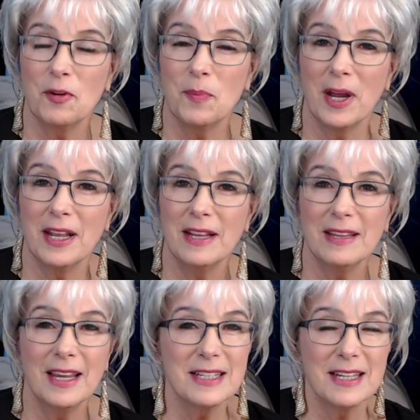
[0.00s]

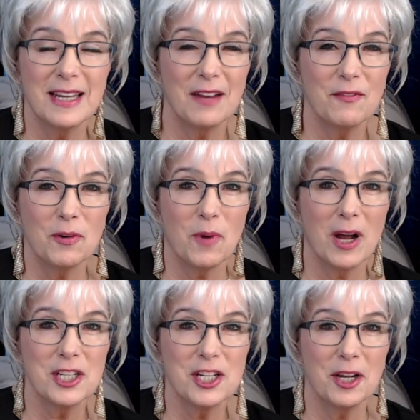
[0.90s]
everybody. Thanks again
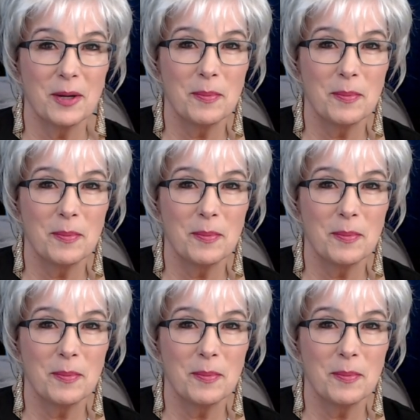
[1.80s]
for watching.